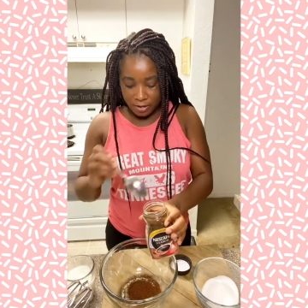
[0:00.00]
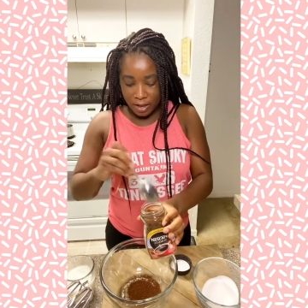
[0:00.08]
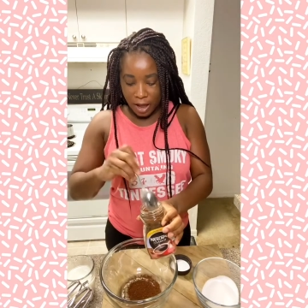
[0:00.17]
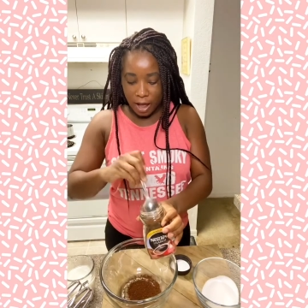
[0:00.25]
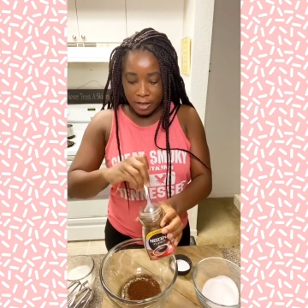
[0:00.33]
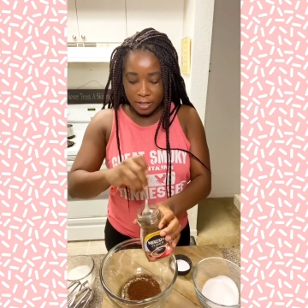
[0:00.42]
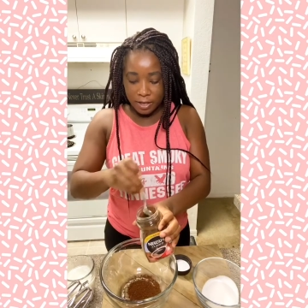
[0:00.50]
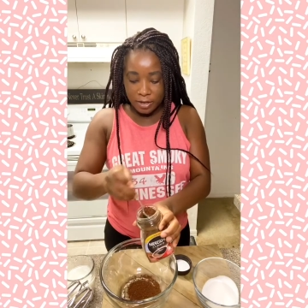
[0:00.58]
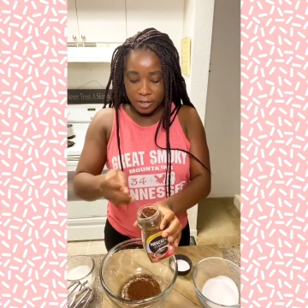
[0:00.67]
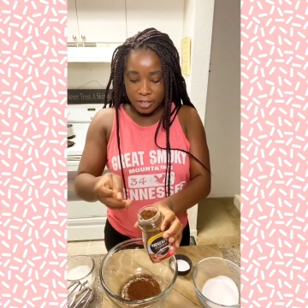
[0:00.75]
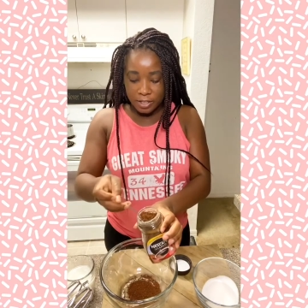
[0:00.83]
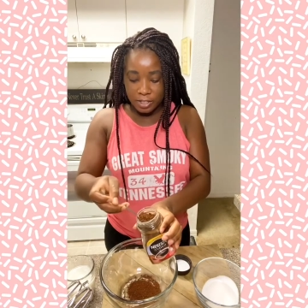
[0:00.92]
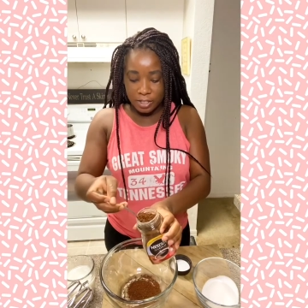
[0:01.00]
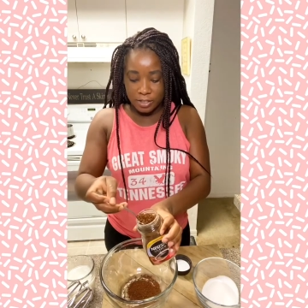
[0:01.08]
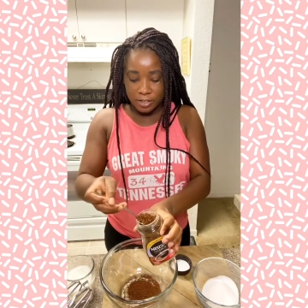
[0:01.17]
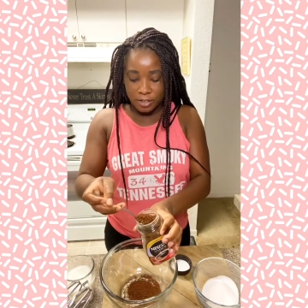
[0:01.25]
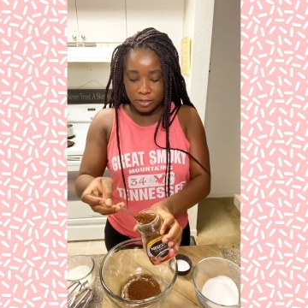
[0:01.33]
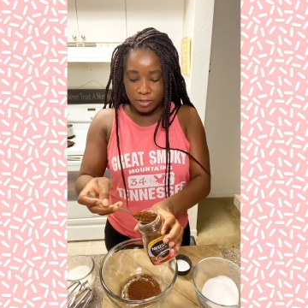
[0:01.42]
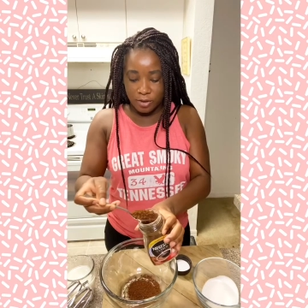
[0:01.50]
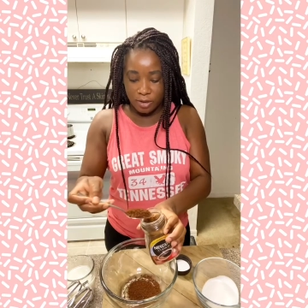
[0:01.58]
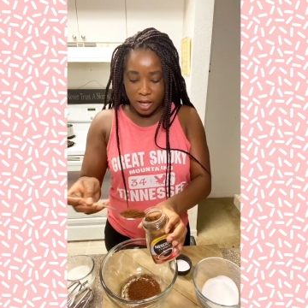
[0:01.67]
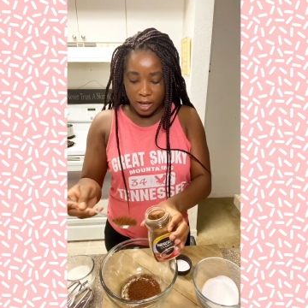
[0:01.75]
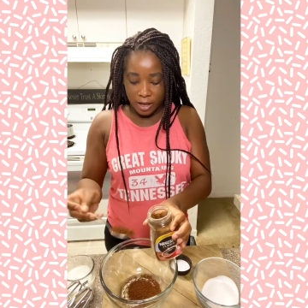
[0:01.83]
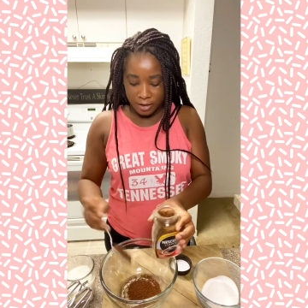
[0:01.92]
I literally just looked
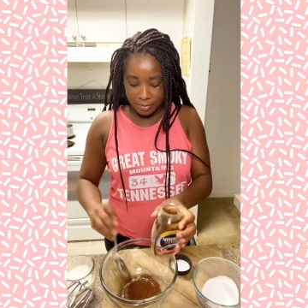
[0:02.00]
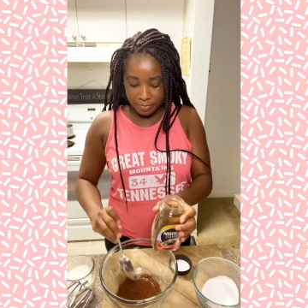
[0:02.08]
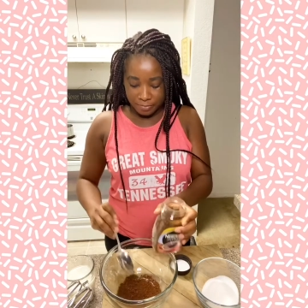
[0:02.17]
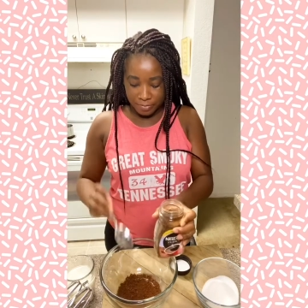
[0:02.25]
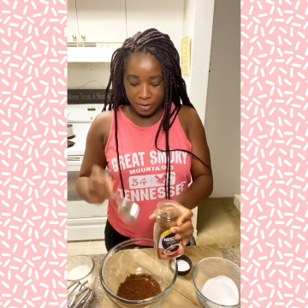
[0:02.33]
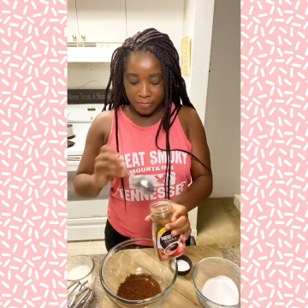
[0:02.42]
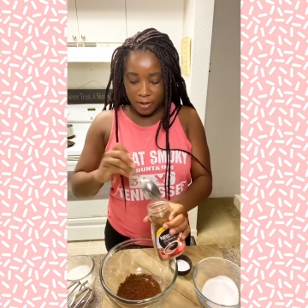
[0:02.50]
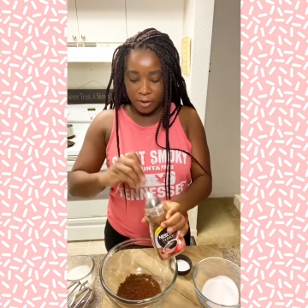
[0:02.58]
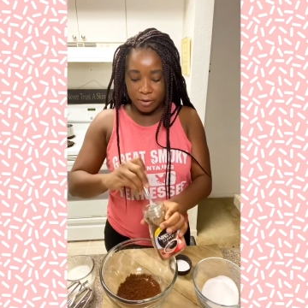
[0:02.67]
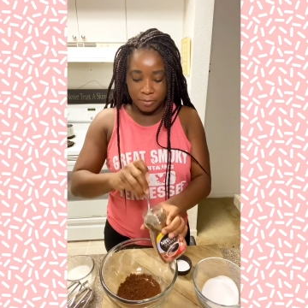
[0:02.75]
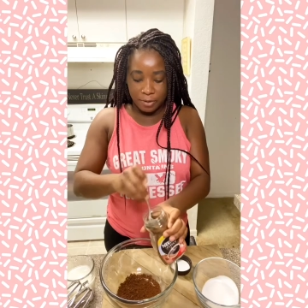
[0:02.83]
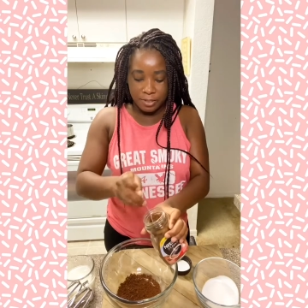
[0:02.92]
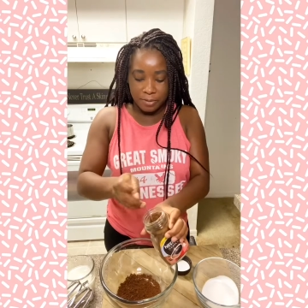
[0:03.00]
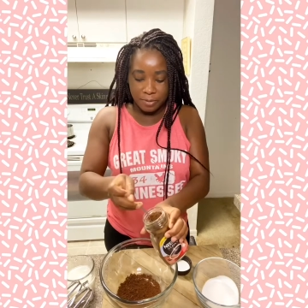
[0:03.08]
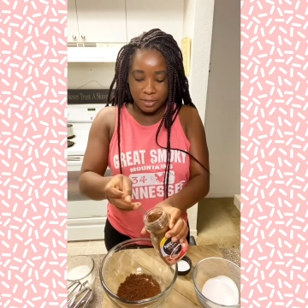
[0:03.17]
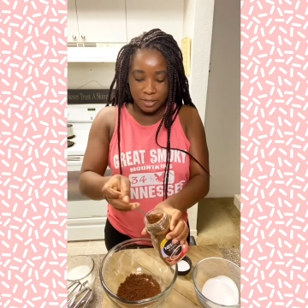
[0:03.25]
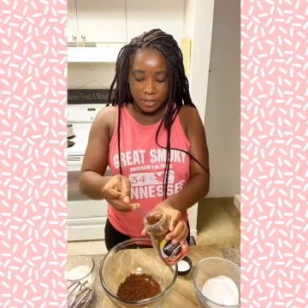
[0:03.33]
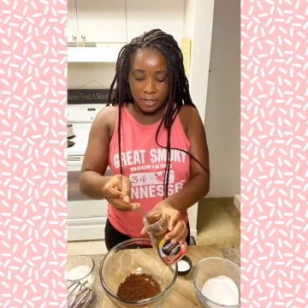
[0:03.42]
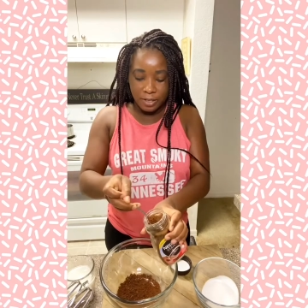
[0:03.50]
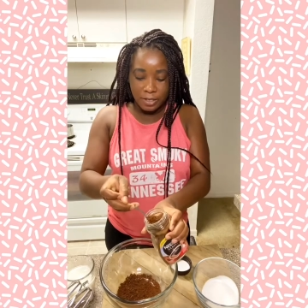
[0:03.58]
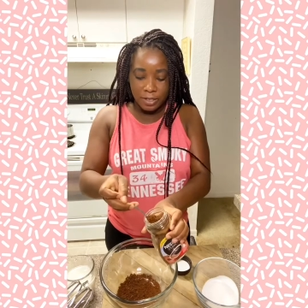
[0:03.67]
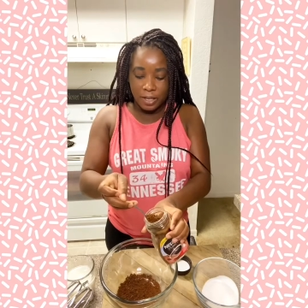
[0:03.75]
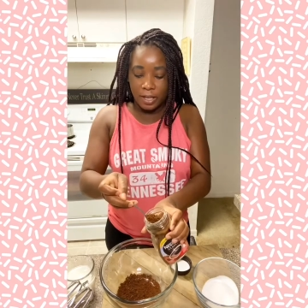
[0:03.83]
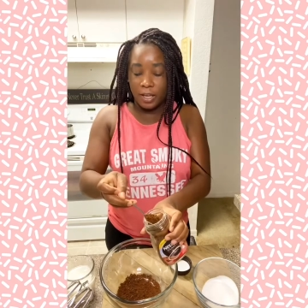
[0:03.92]
online and found the recipe,
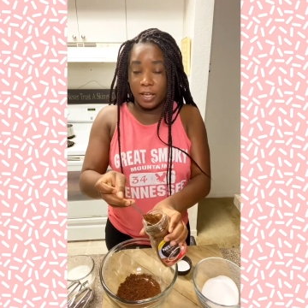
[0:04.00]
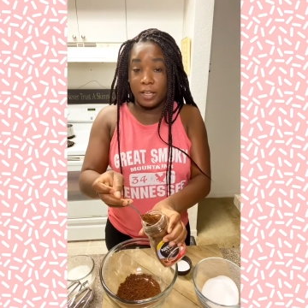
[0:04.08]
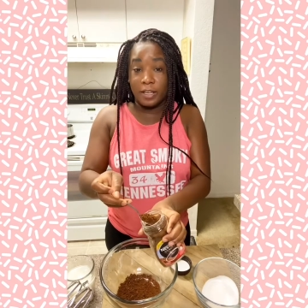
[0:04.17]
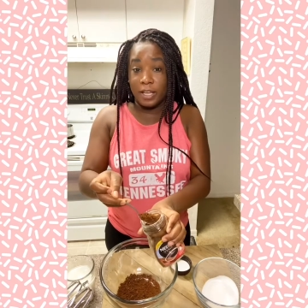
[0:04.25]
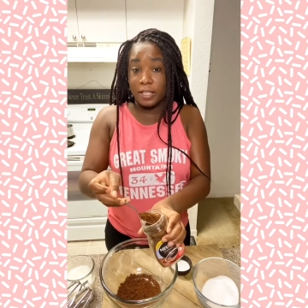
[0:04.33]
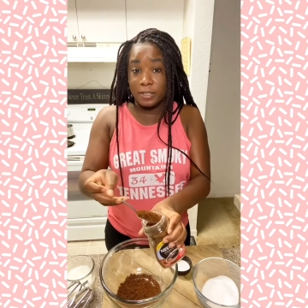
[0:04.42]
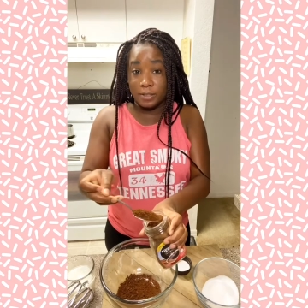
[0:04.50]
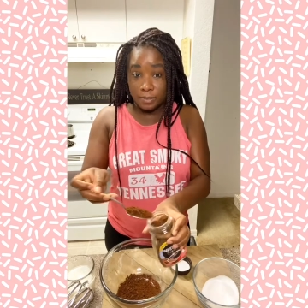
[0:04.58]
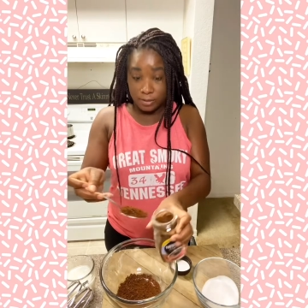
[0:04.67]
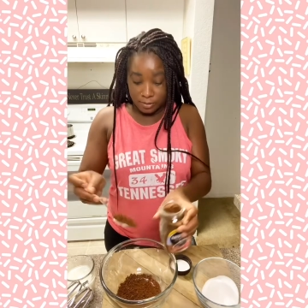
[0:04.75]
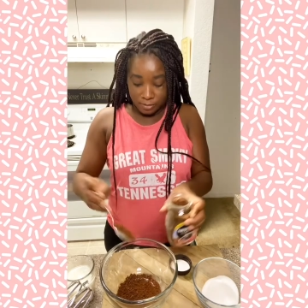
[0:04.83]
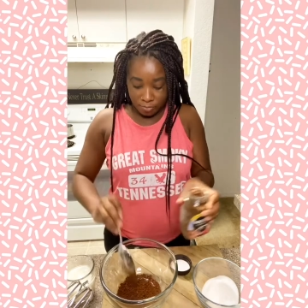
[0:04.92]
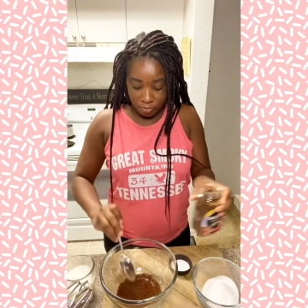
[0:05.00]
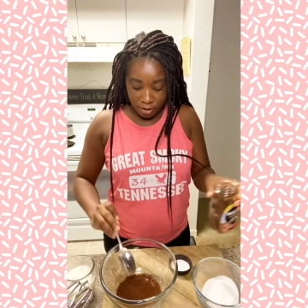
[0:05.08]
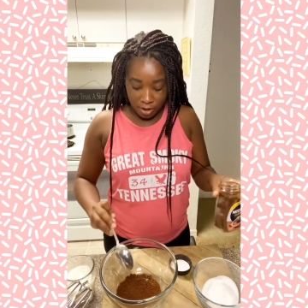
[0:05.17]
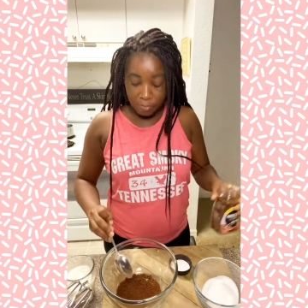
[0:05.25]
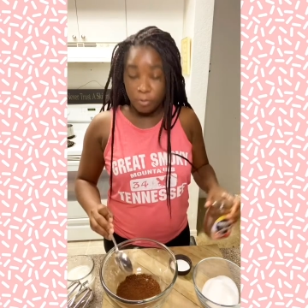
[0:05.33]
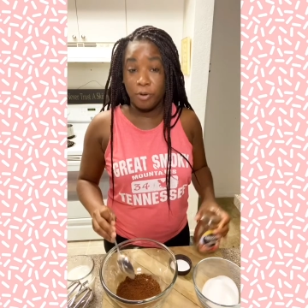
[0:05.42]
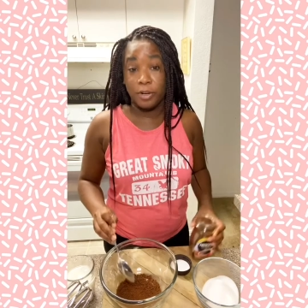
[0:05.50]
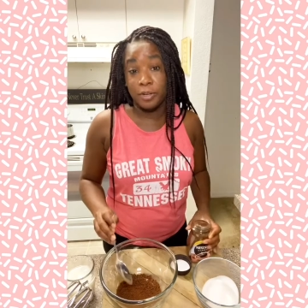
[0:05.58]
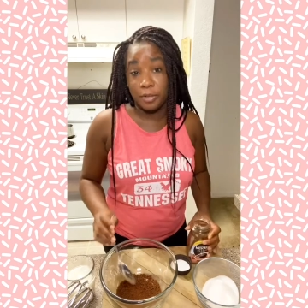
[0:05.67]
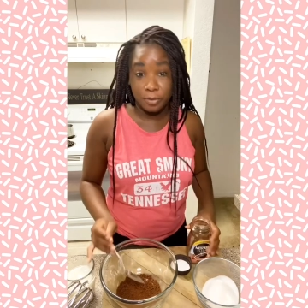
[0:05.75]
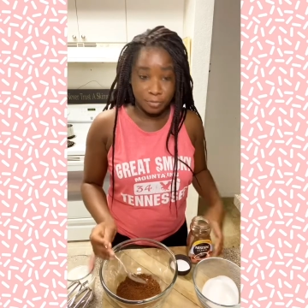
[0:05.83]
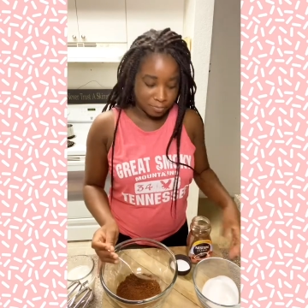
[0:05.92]
and that's what I'm going to do.